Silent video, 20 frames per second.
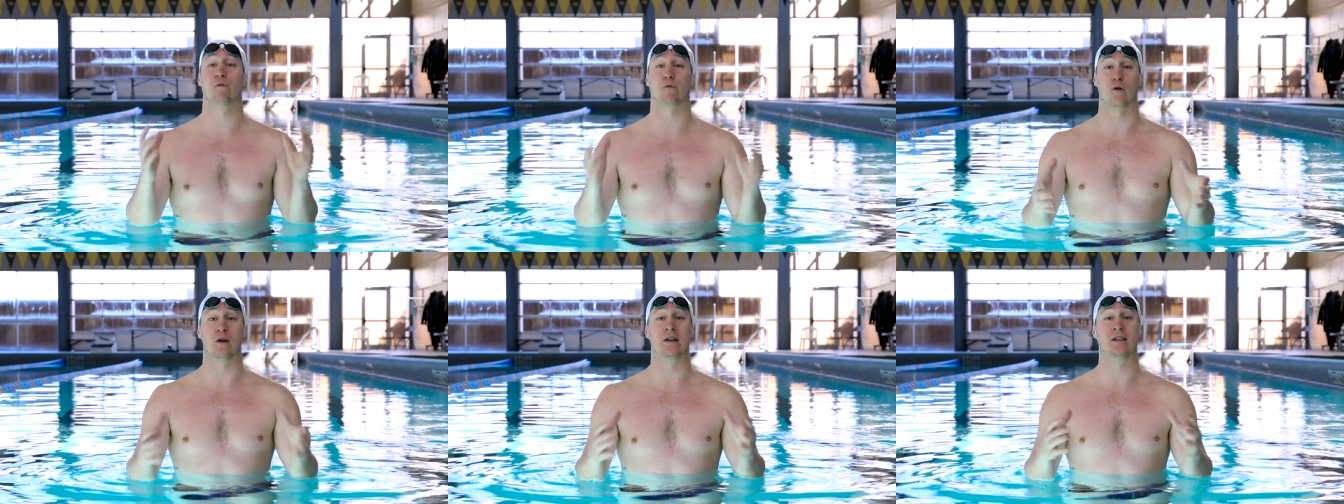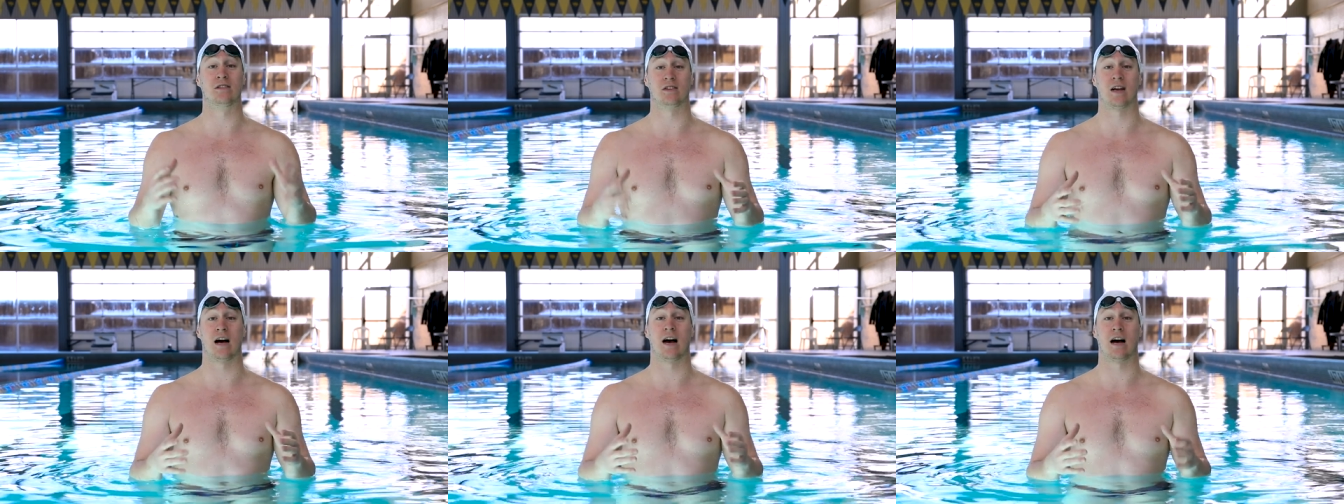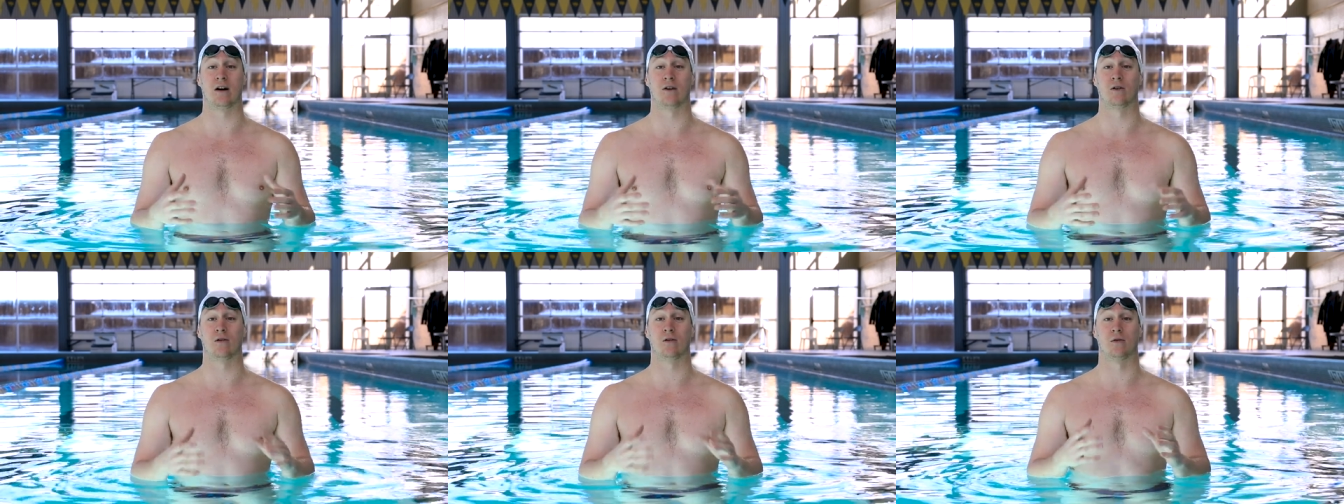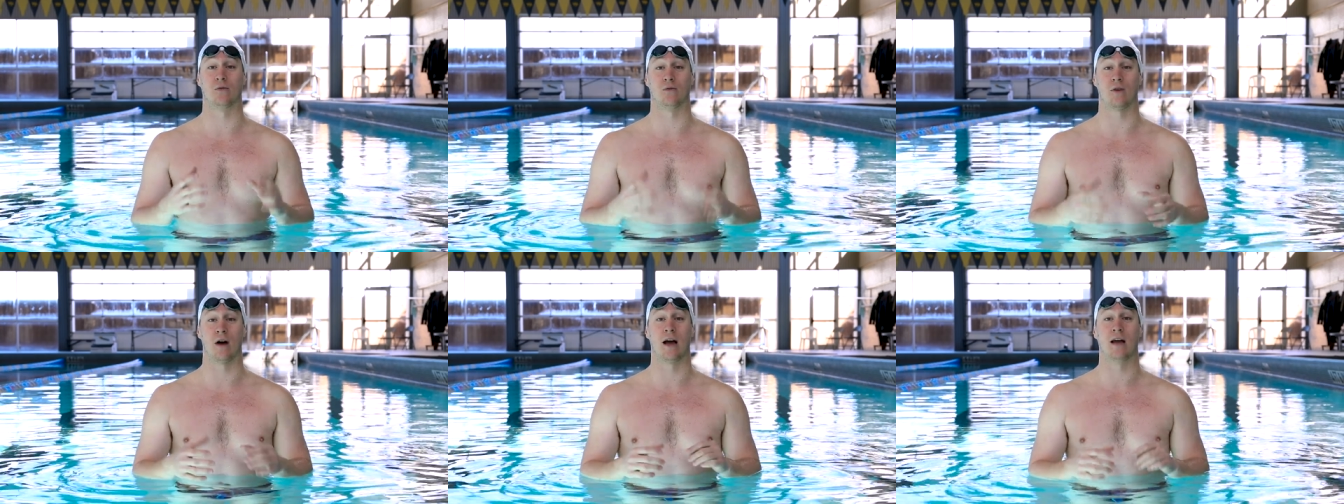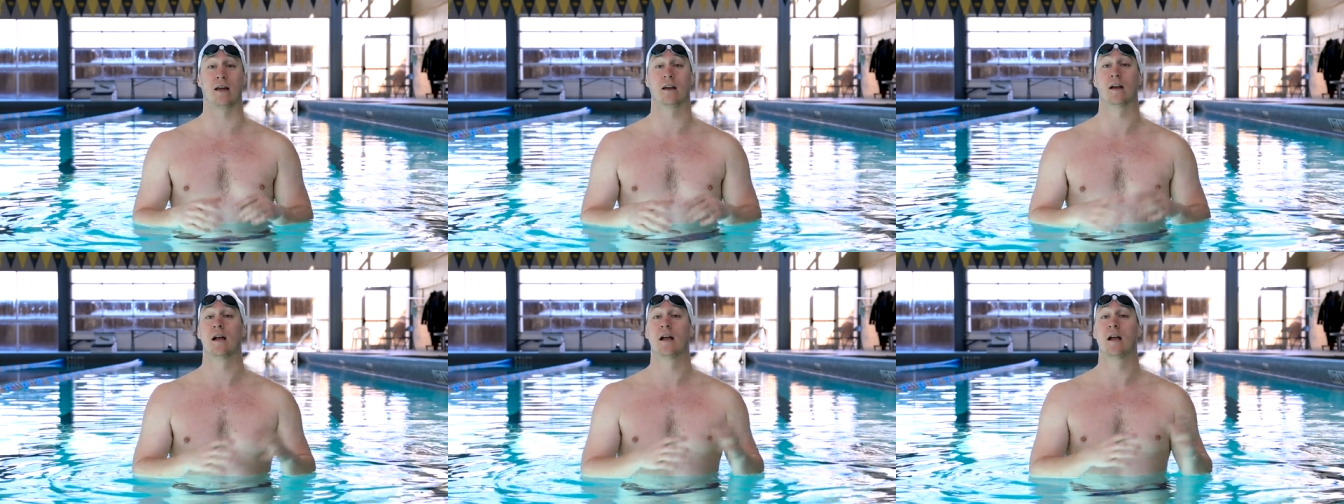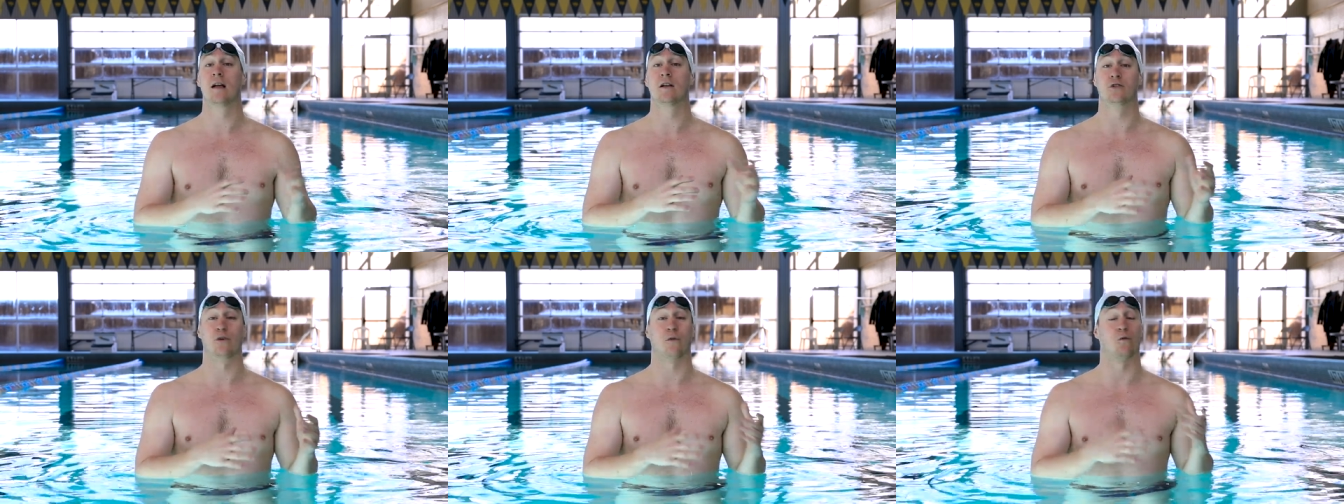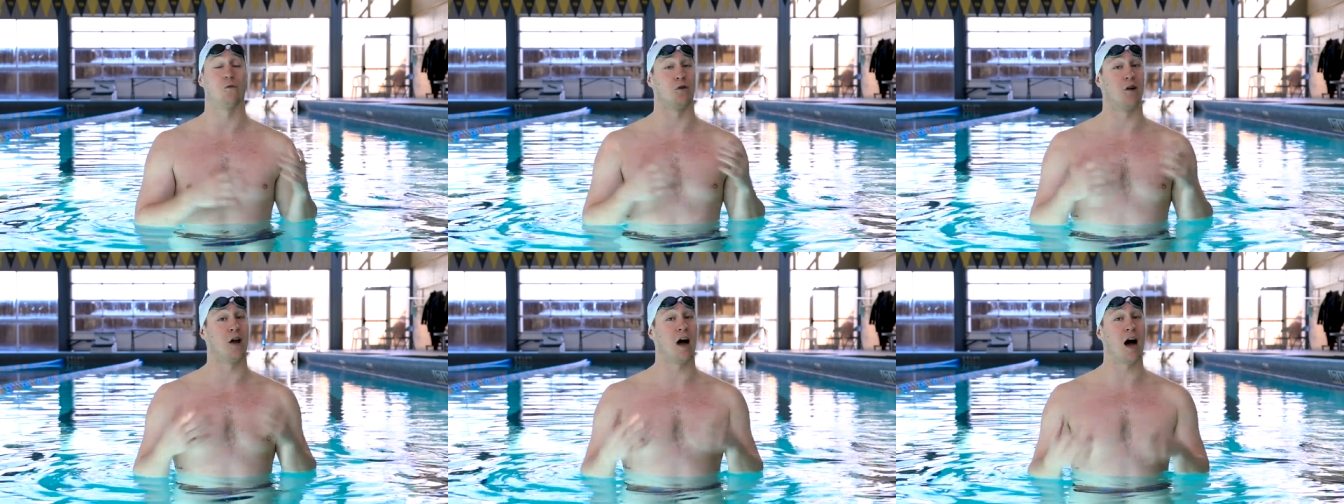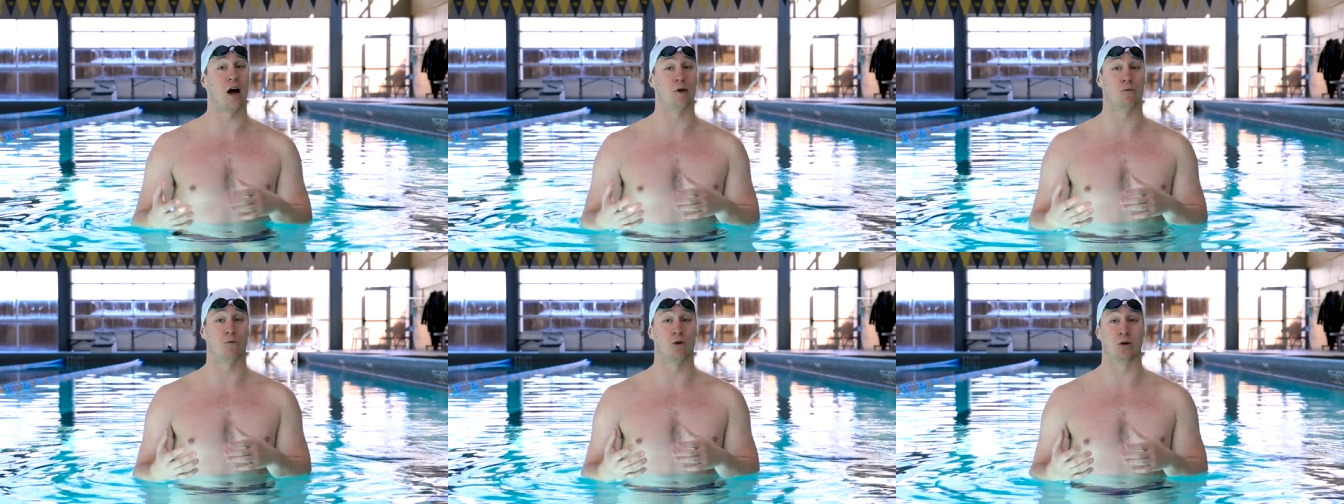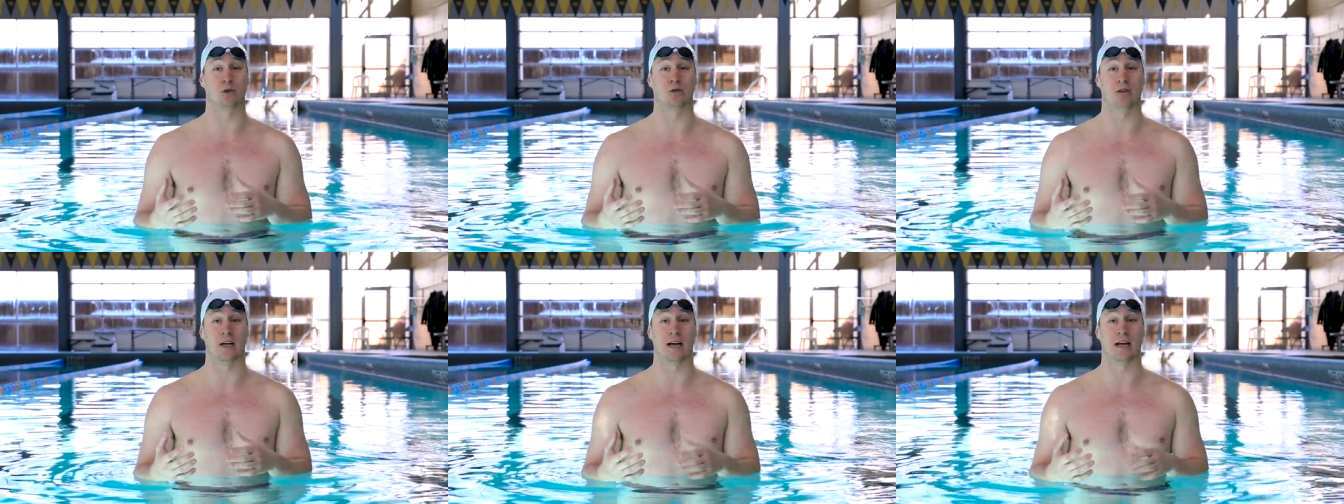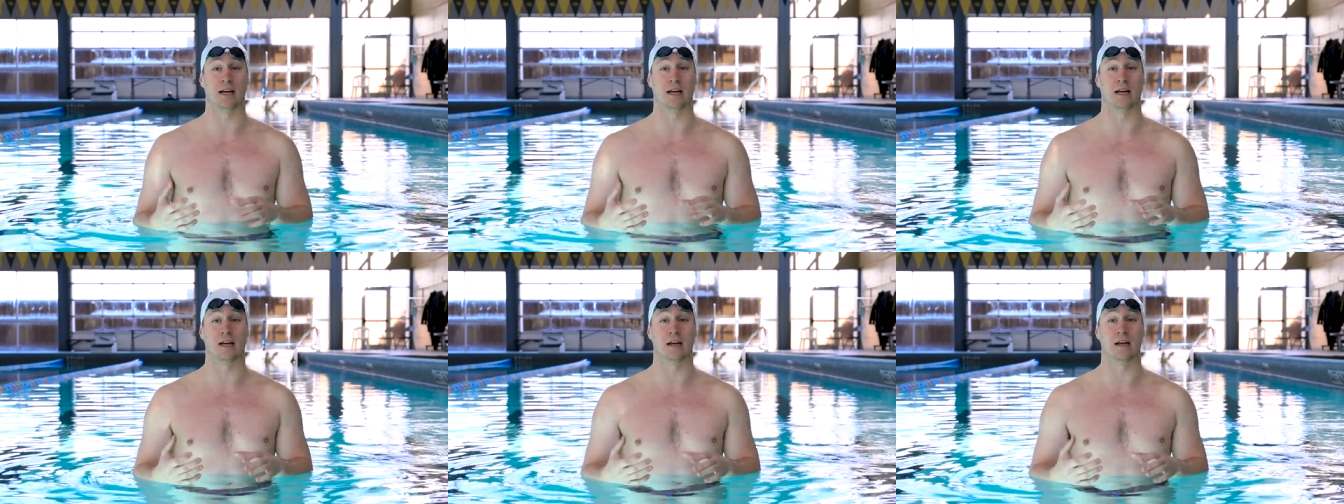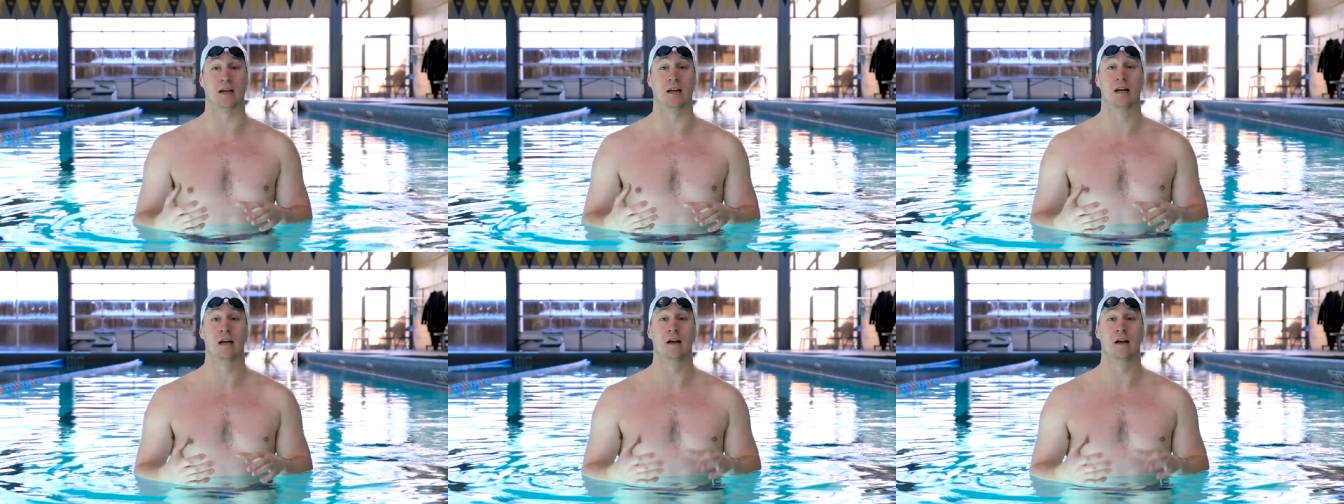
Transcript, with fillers: freestyle, right? So if we're not rotating,